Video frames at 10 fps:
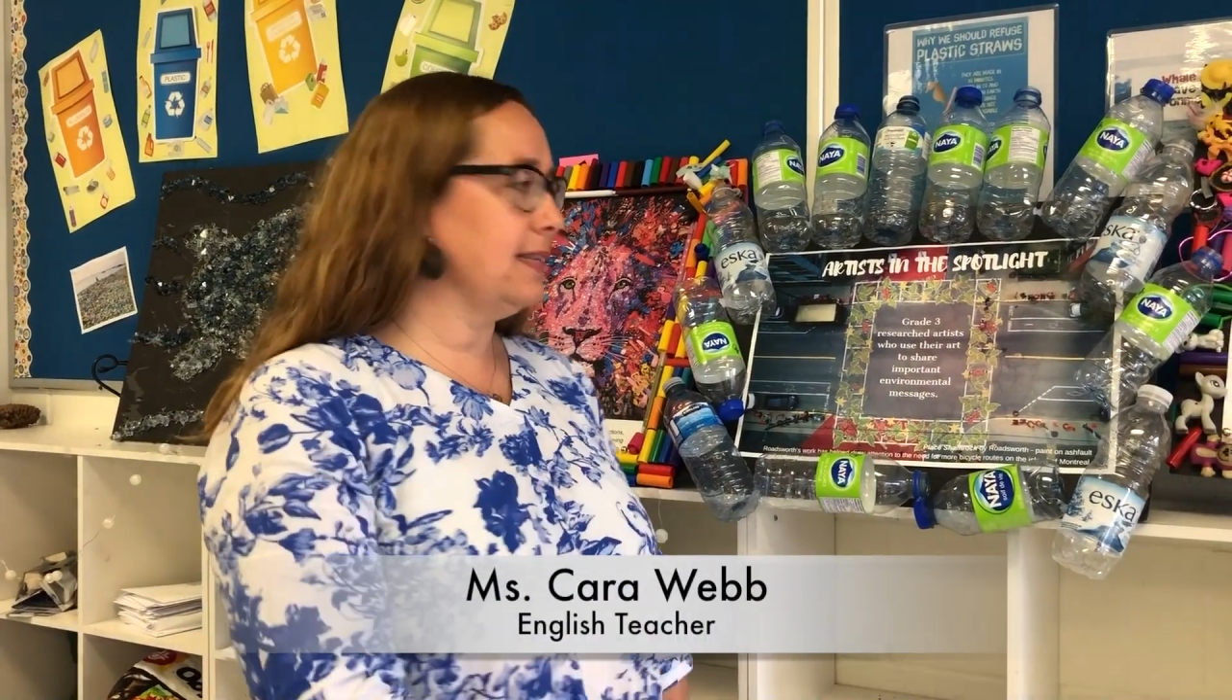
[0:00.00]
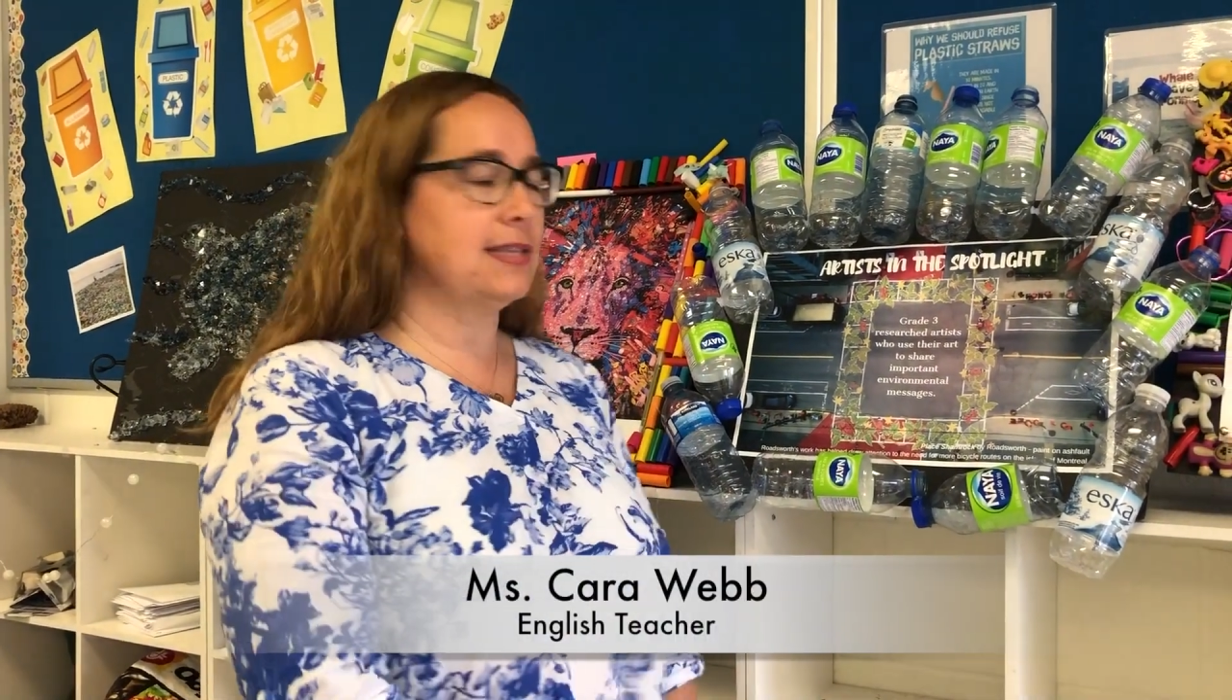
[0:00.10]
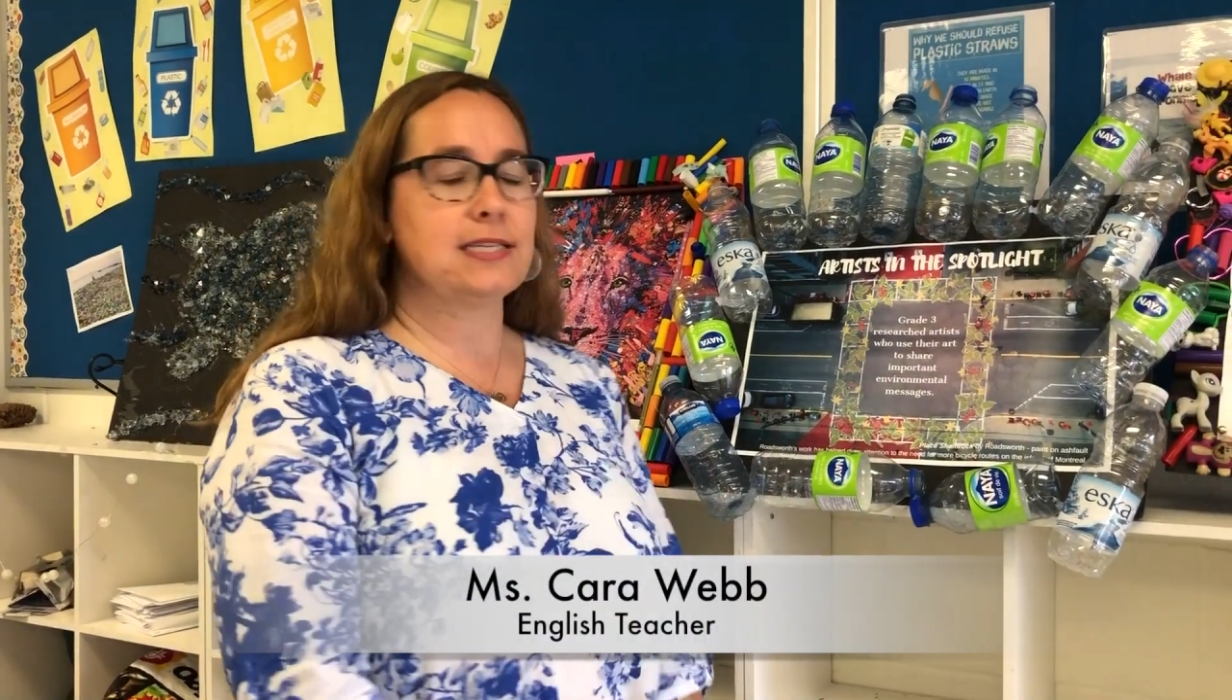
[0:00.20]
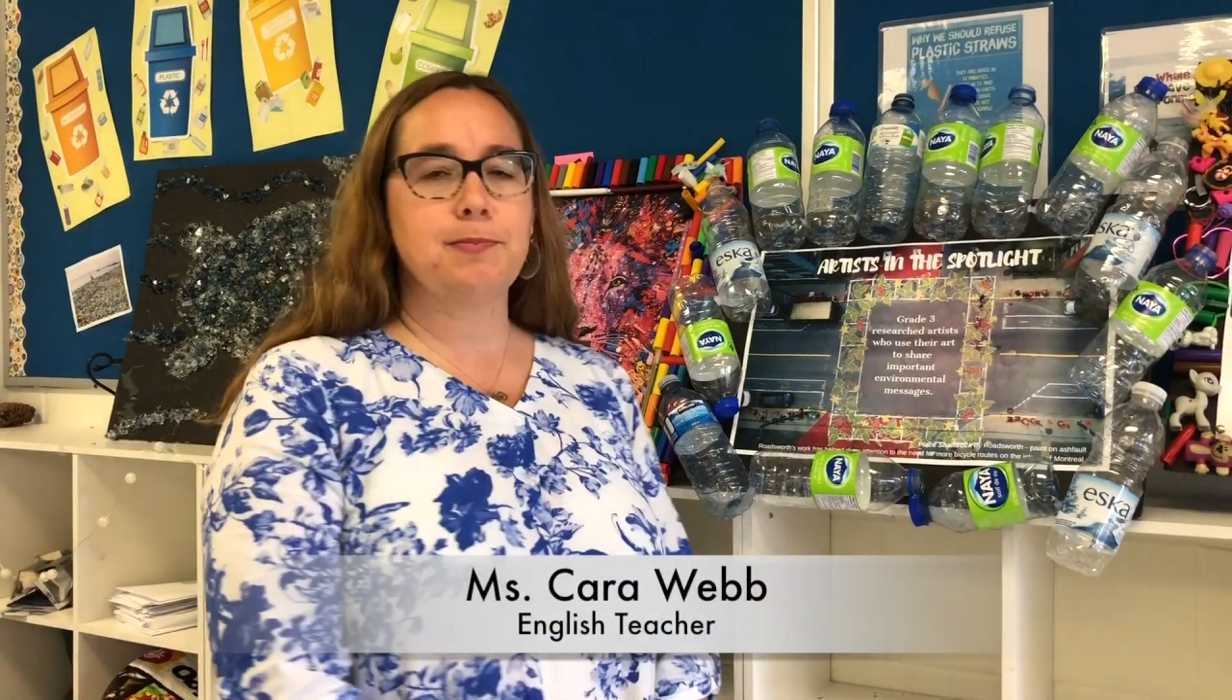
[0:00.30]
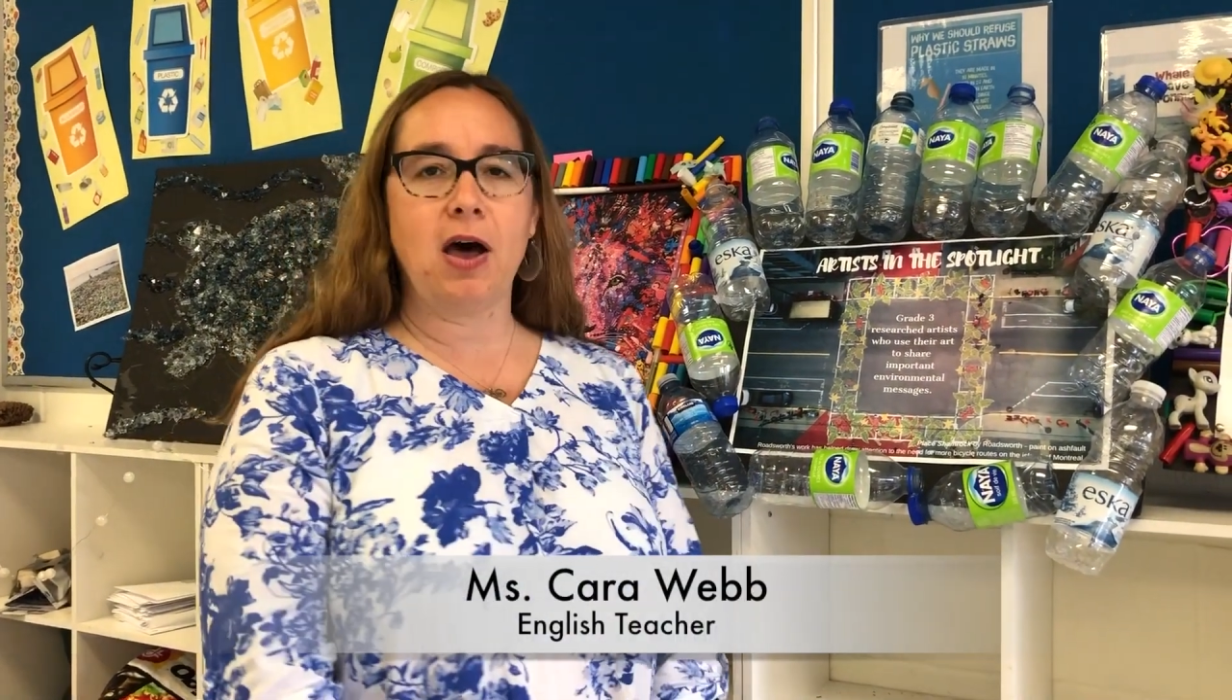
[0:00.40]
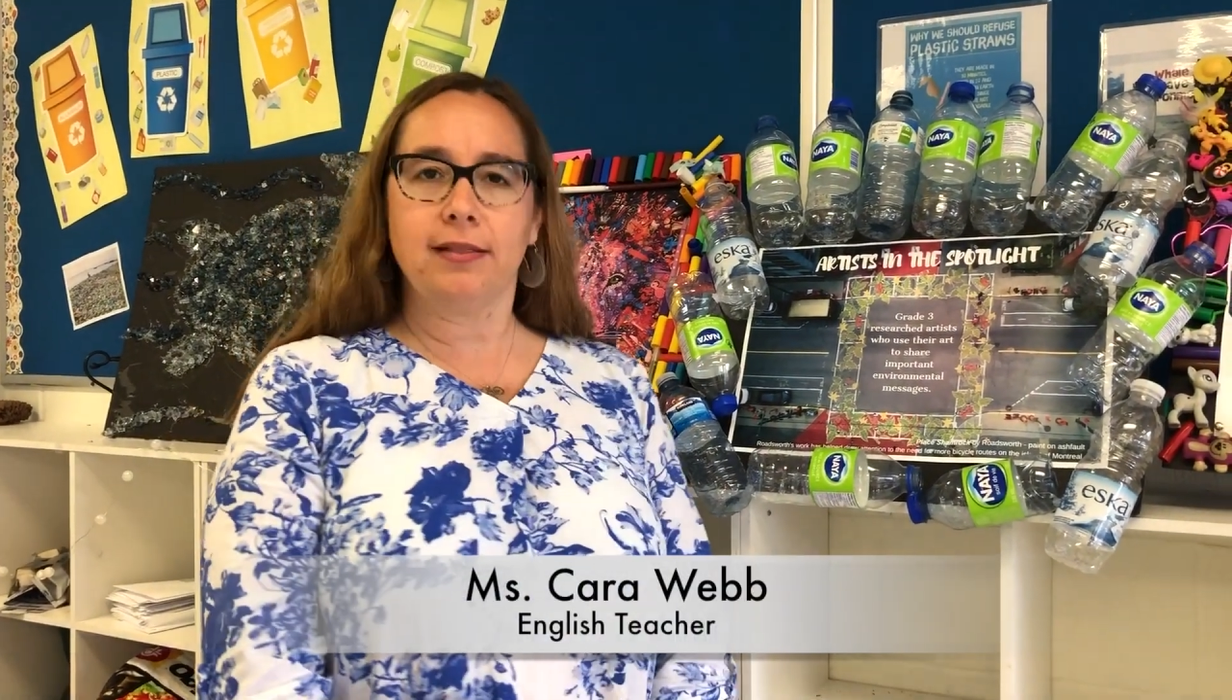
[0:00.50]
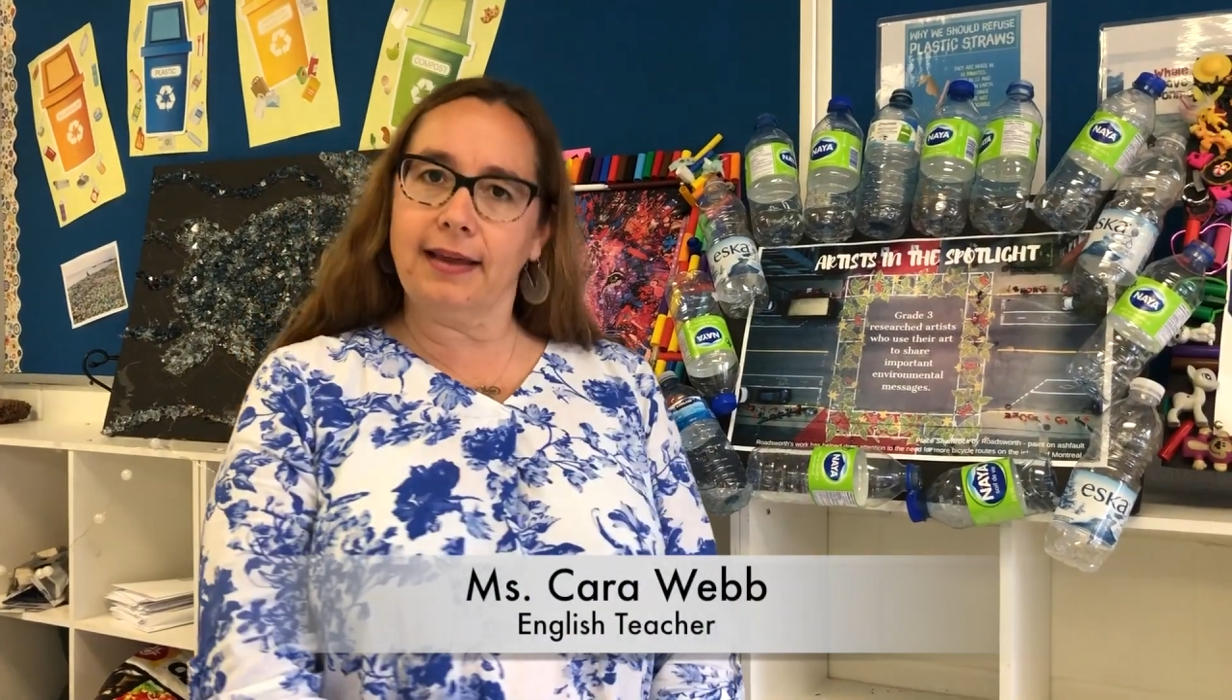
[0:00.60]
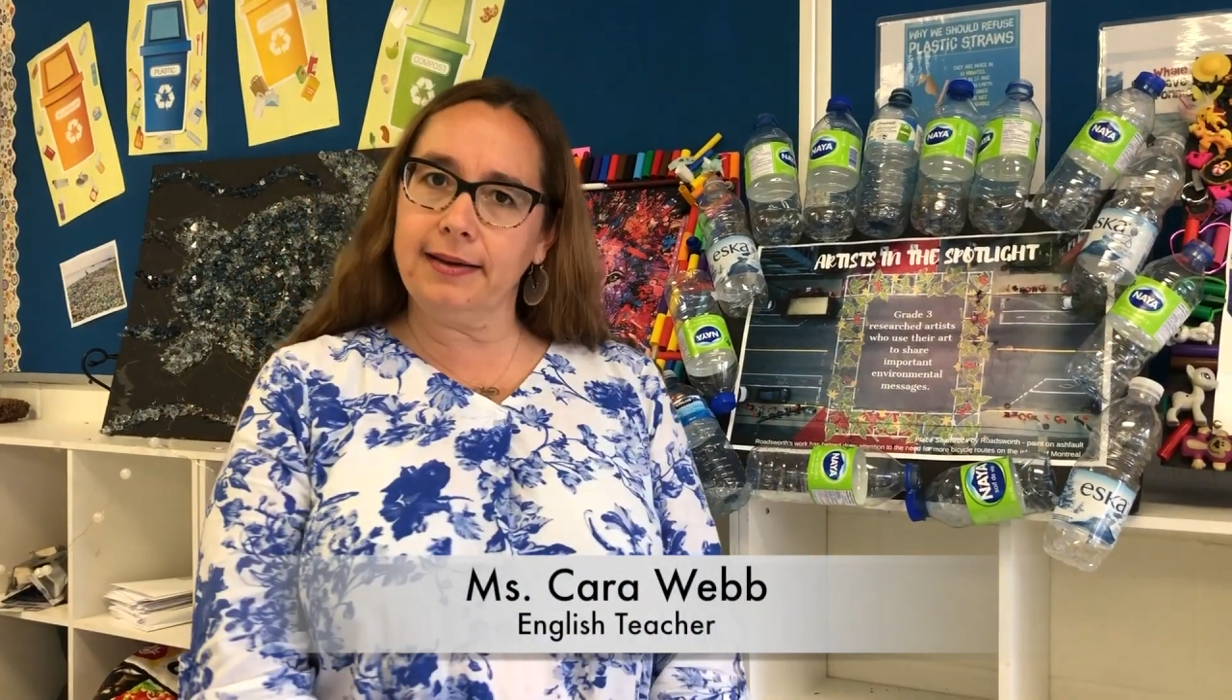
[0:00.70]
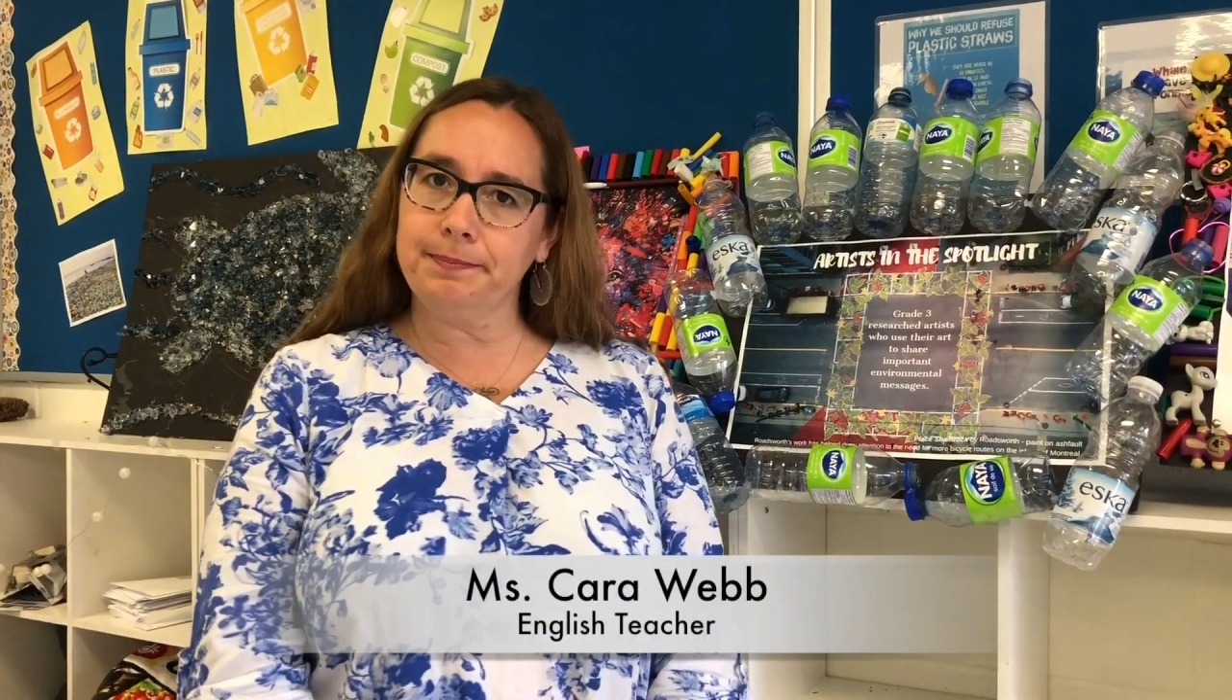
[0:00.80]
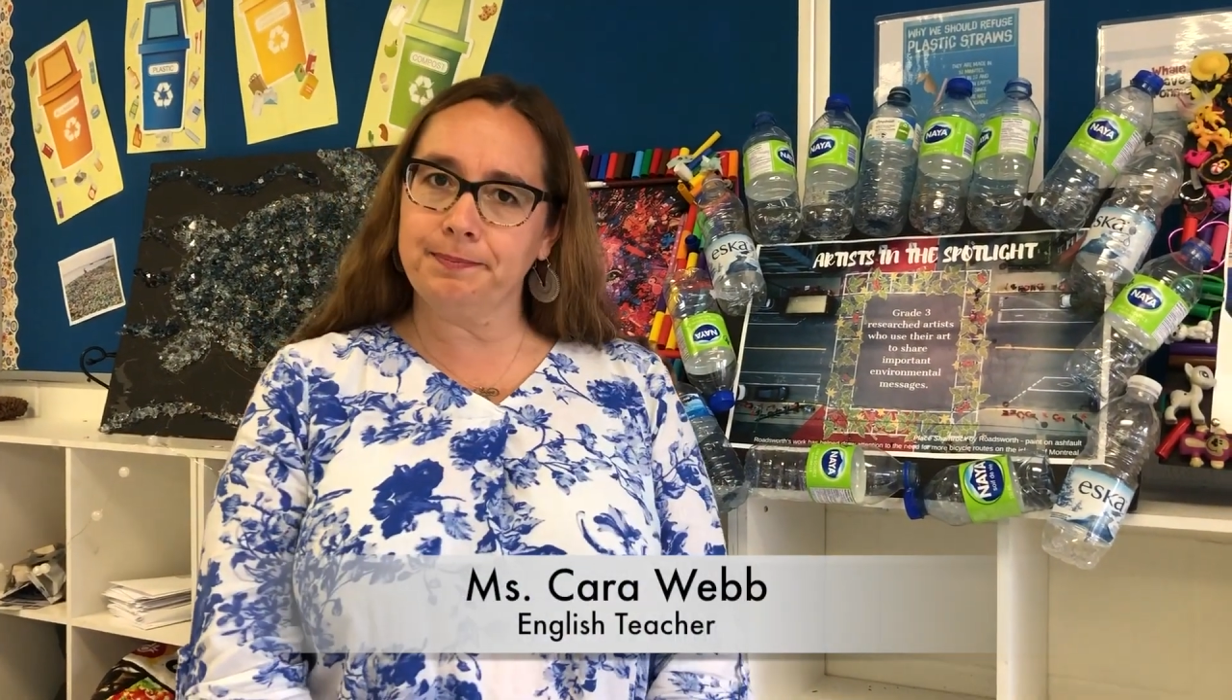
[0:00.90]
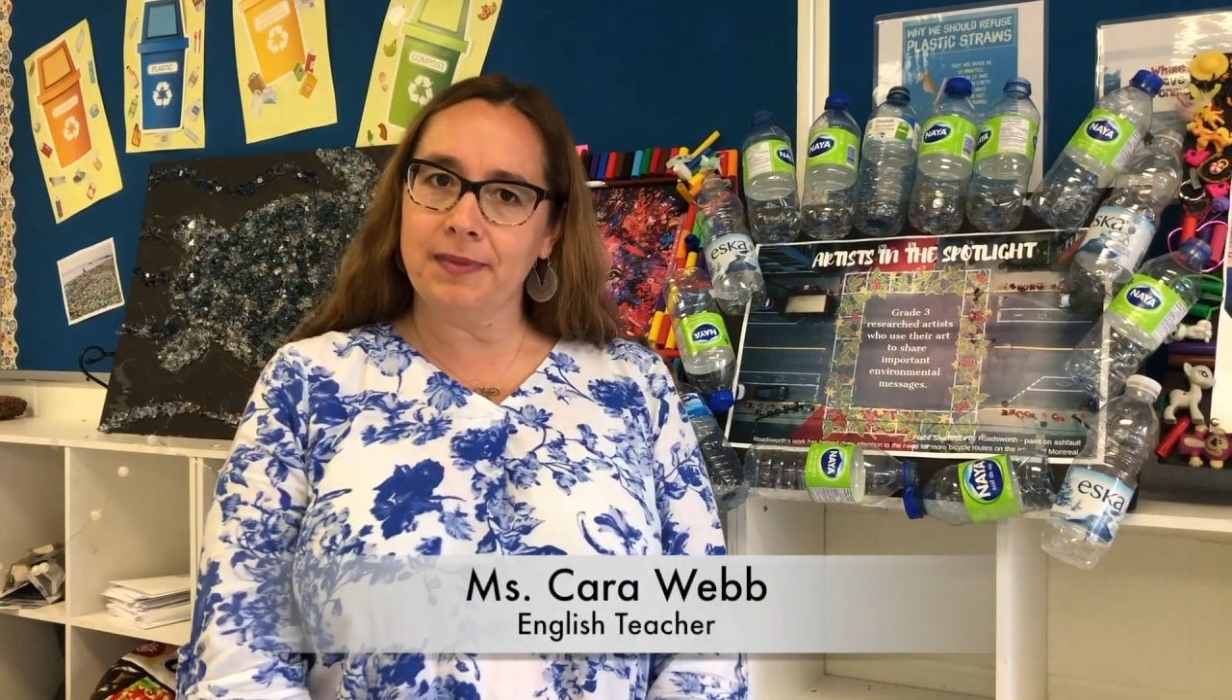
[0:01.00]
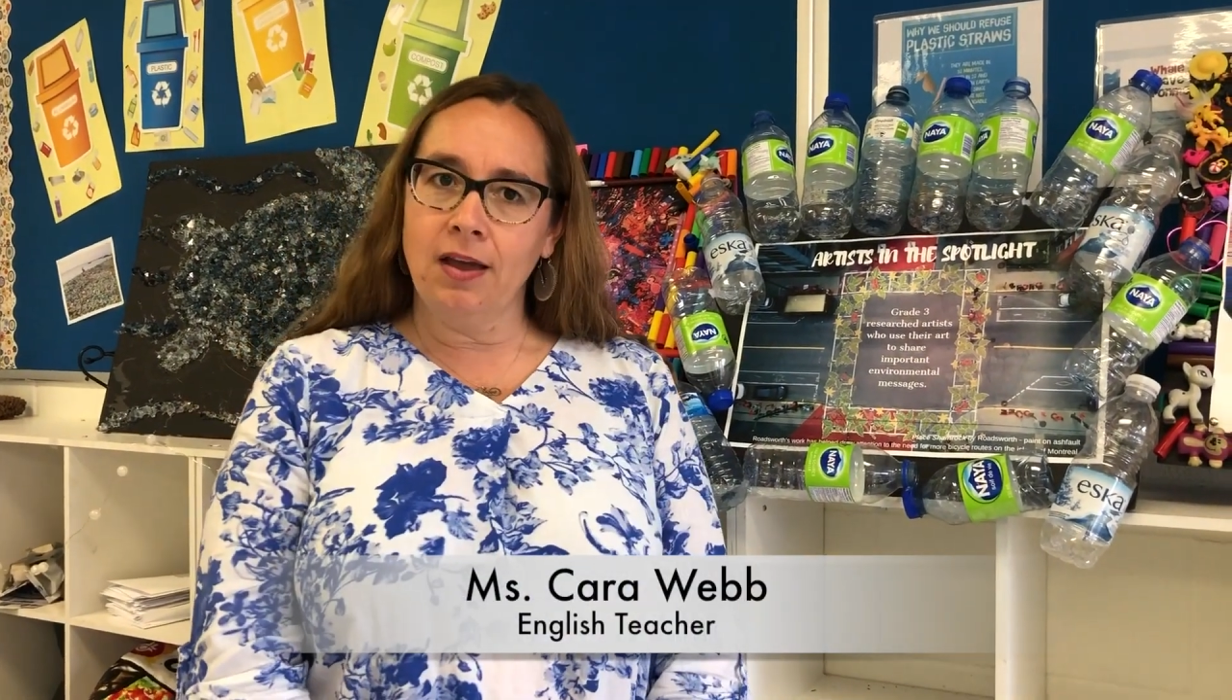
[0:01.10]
in the Spotlight.